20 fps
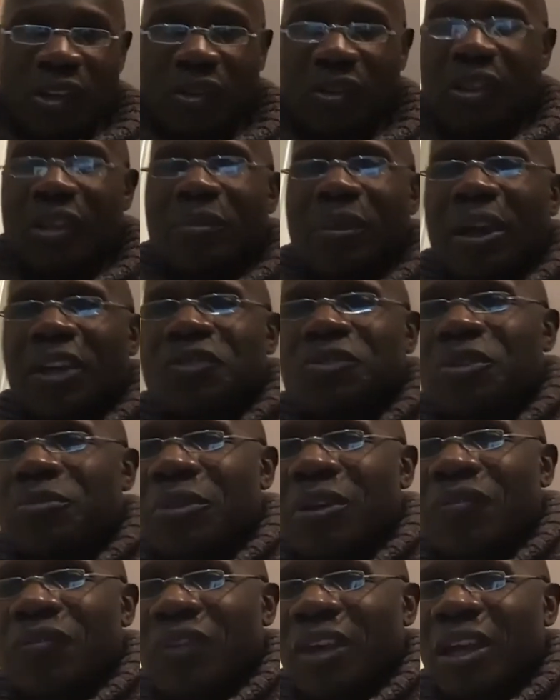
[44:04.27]
wrestling match with
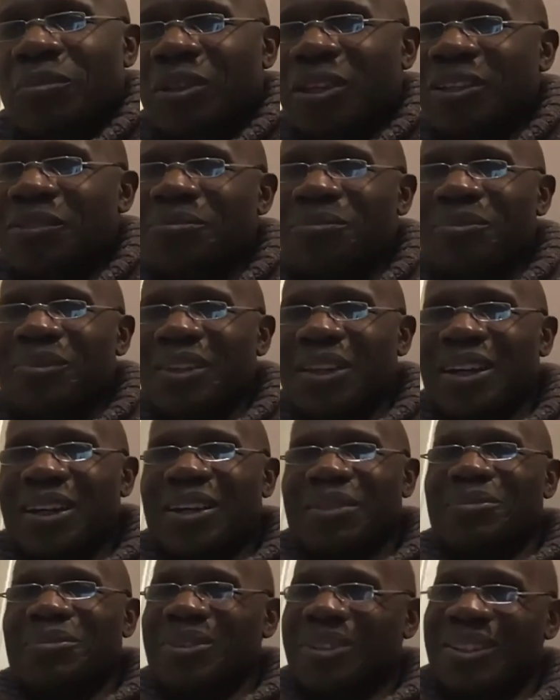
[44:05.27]
my family.
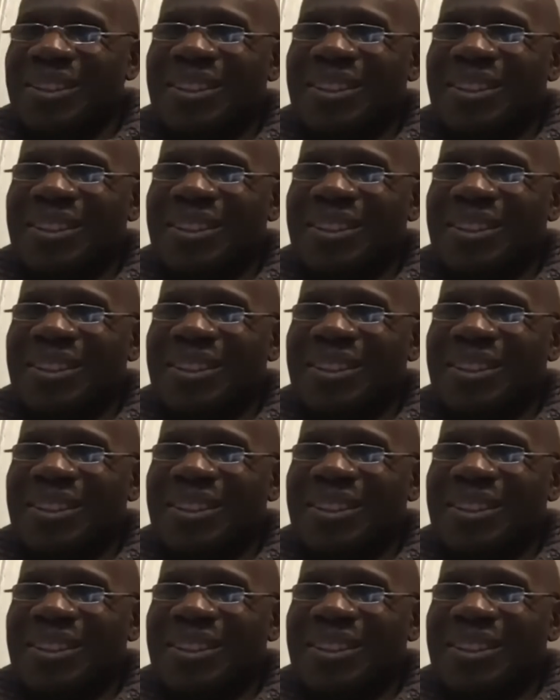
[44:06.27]
Um,